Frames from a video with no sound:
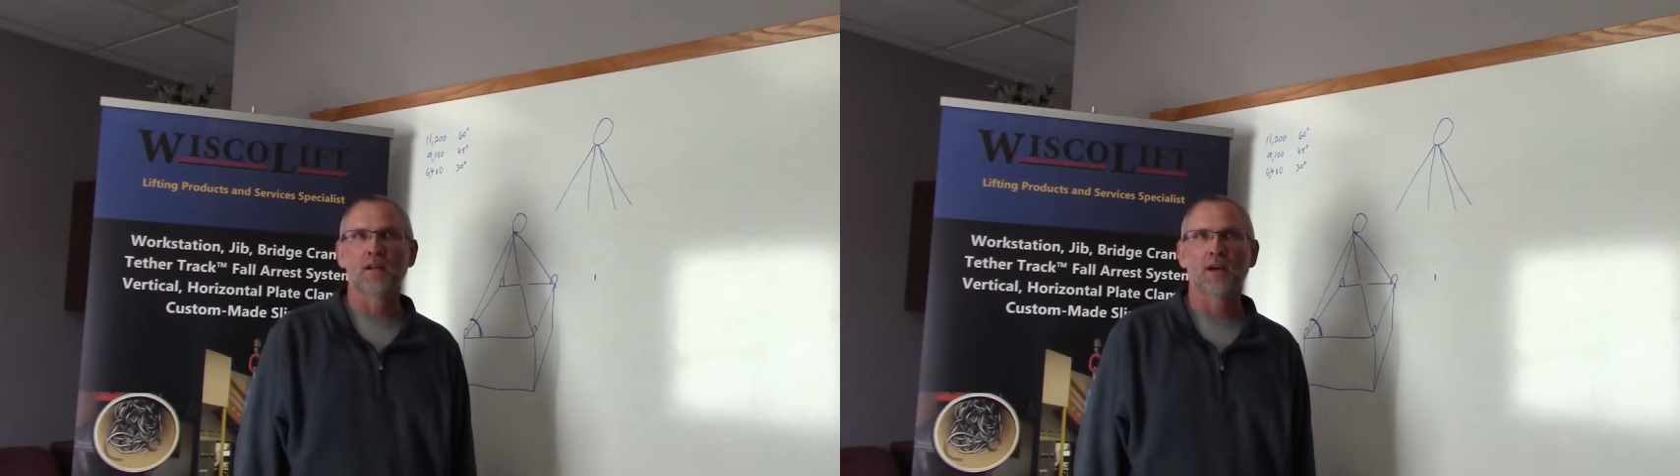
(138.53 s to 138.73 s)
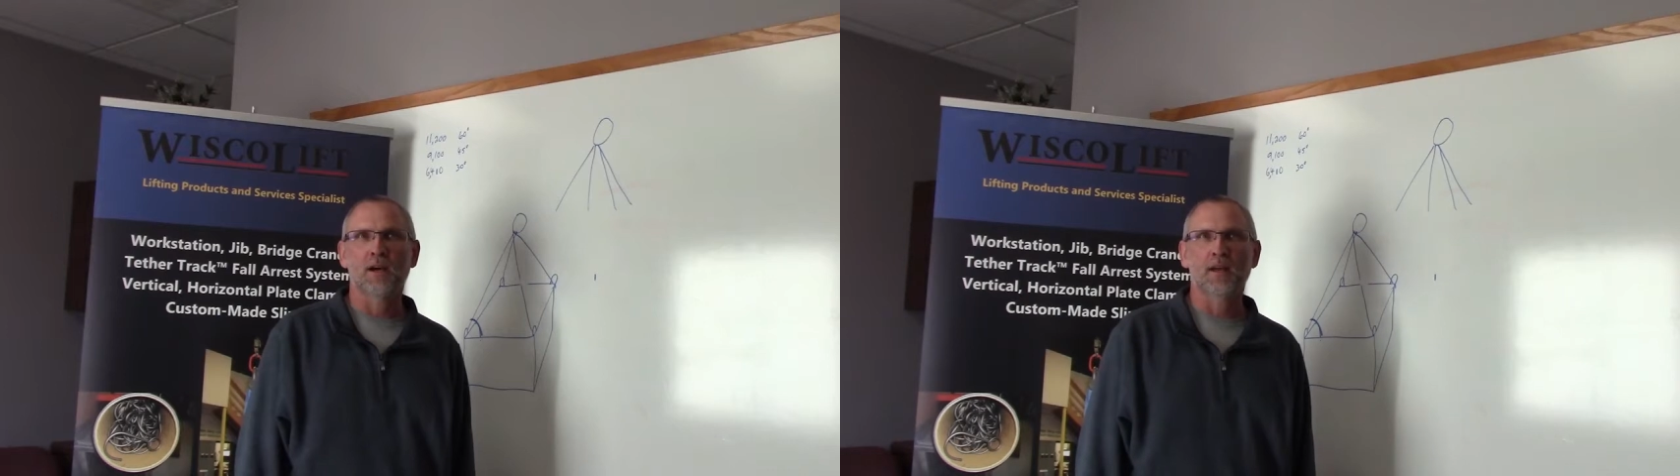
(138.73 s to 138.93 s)

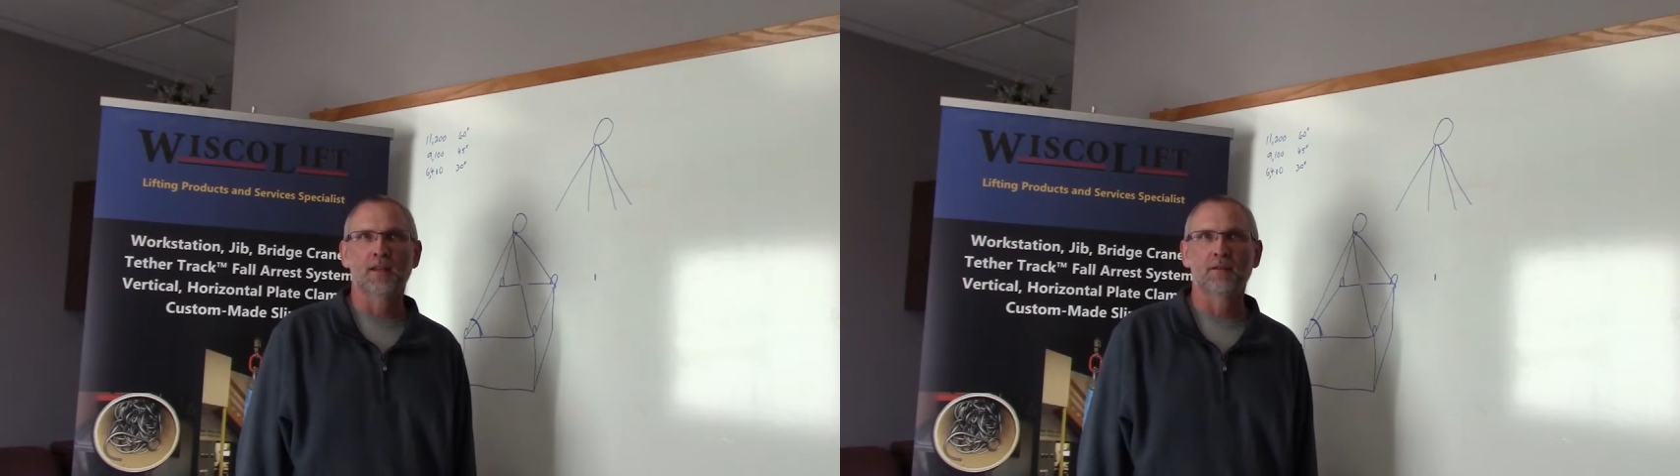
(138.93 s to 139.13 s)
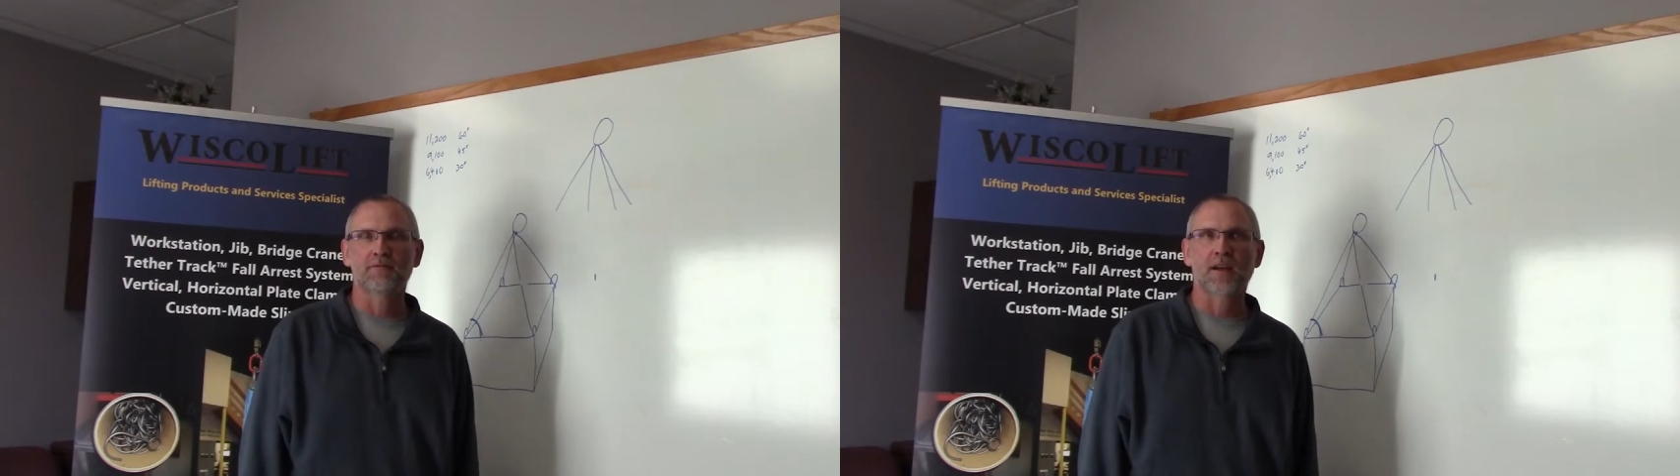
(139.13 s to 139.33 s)

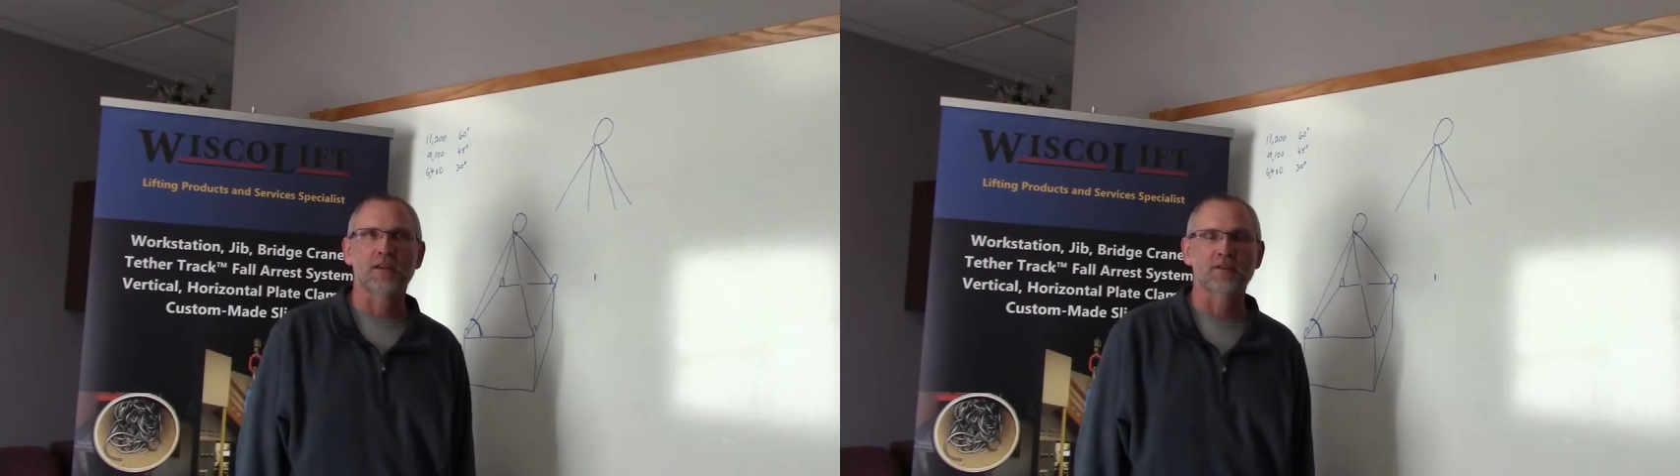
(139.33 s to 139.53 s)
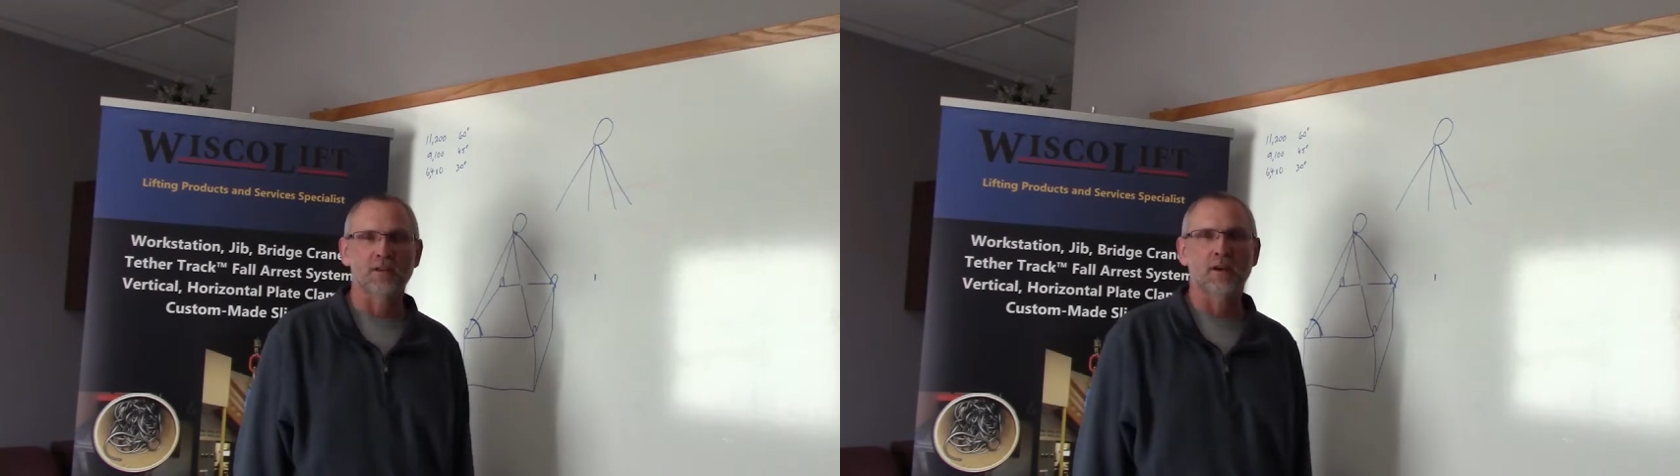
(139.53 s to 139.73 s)
the
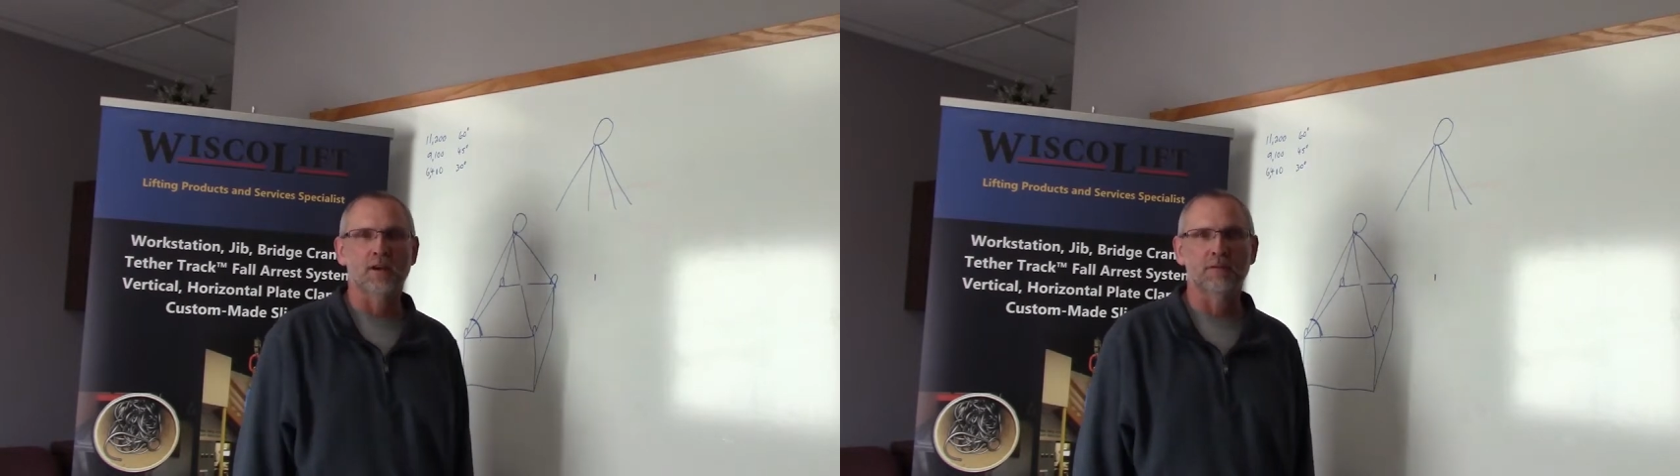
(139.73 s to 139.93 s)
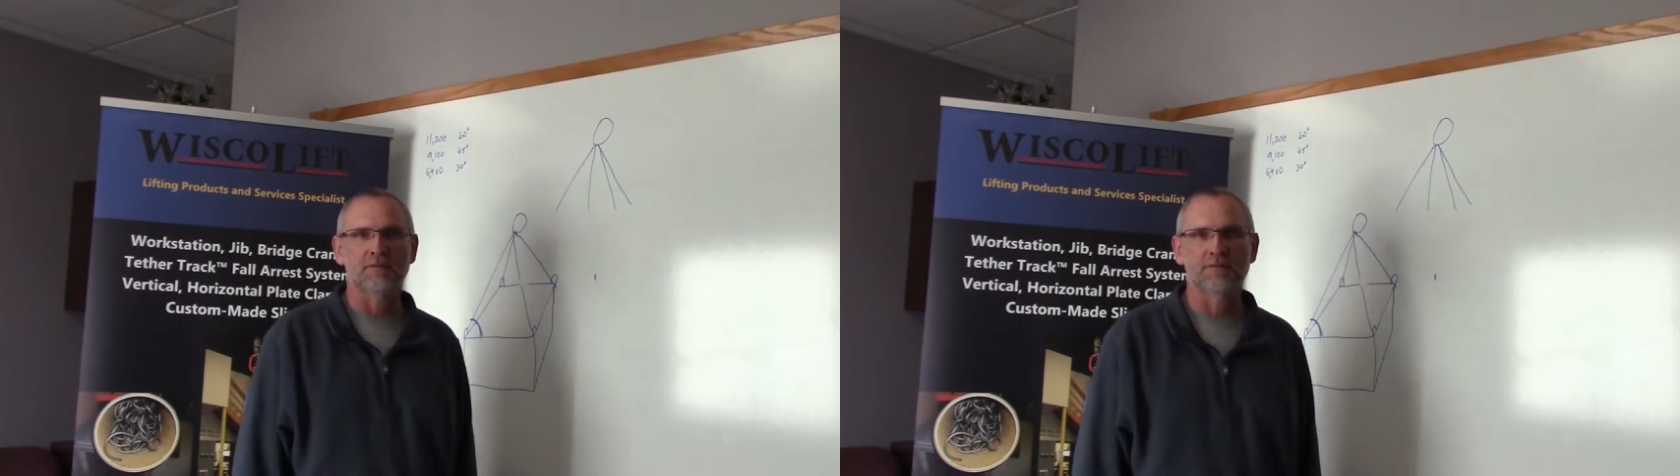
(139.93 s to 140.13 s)
effects
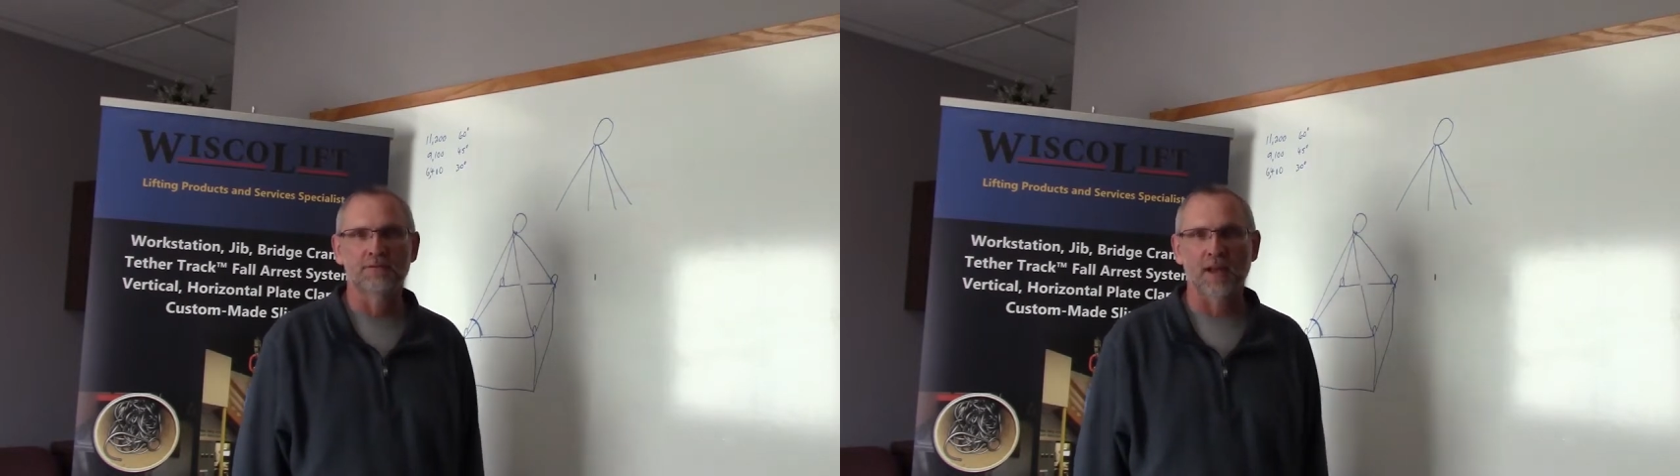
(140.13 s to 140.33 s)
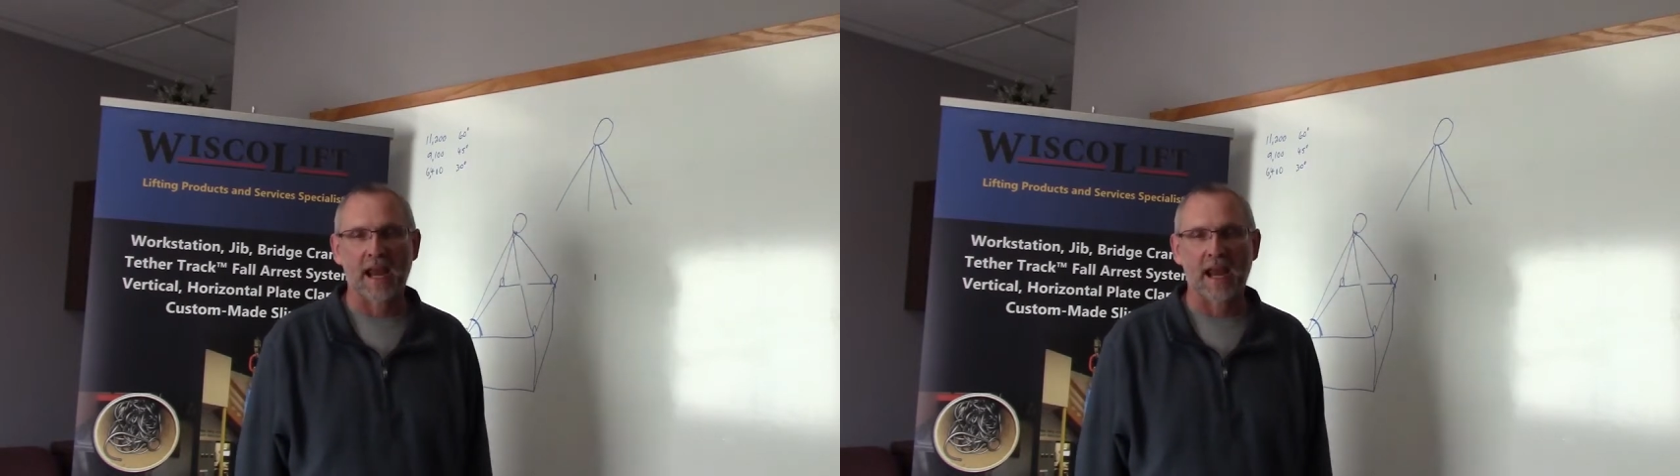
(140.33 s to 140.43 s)
of